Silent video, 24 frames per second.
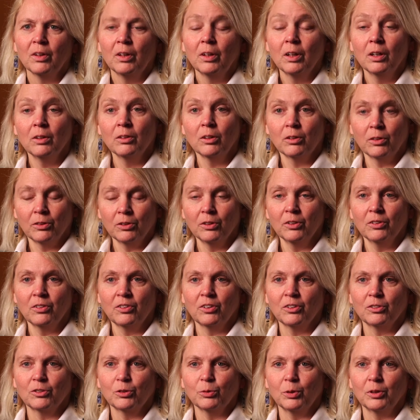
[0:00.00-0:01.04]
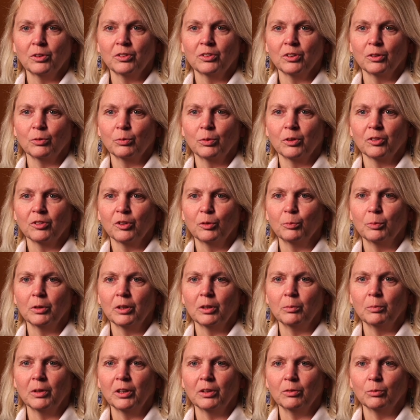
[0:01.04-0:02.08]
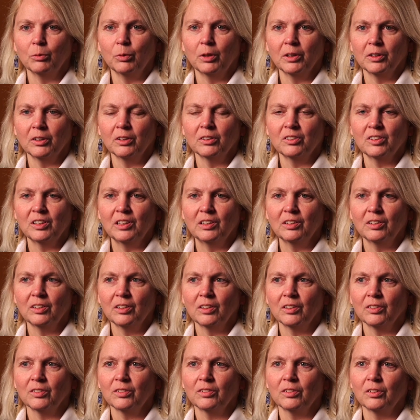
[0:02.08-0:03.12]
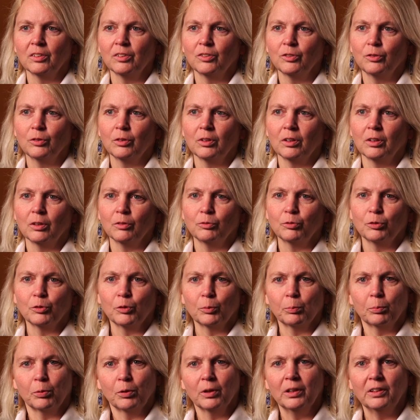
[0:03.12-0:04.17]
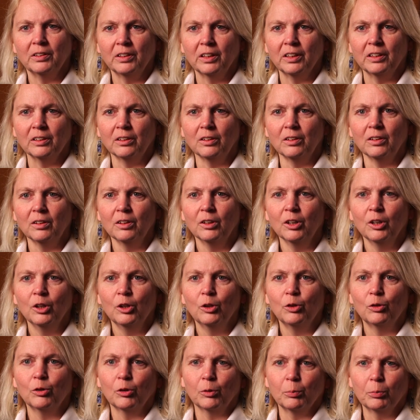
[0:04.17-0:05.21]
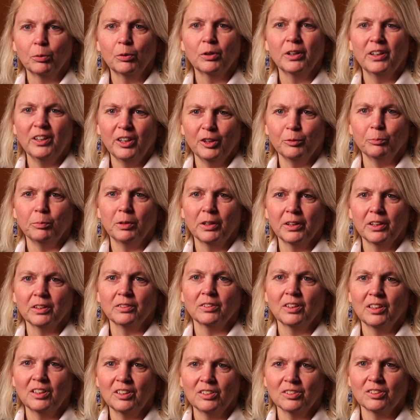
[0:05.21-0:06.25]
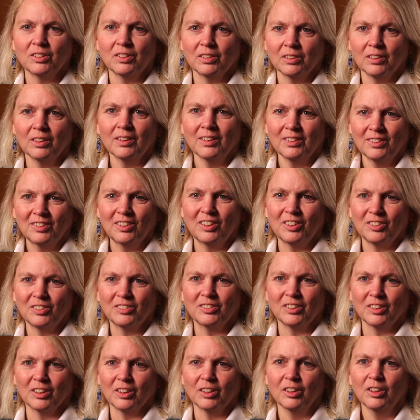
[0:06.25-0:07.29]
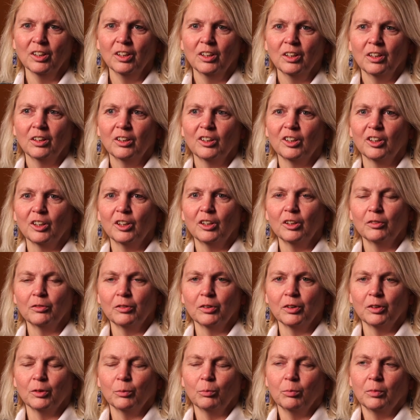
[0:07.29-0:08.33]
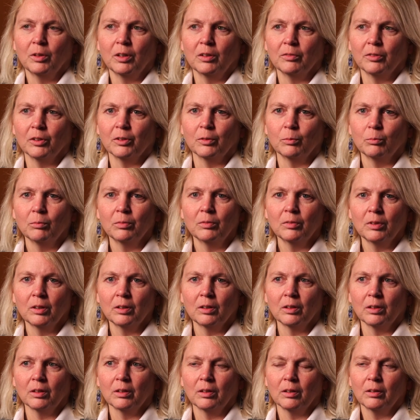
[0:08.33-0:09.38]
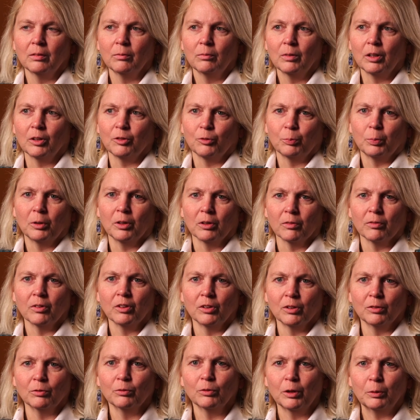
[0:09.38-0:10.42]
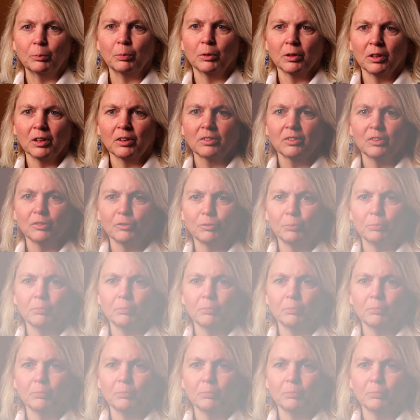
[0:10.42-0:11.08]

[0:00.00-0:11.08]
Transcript: And the third situation where somebody might want a gene test is uh, for prenatal or pre implantation testing. Uh, of a, of a uh, as part of their reproductive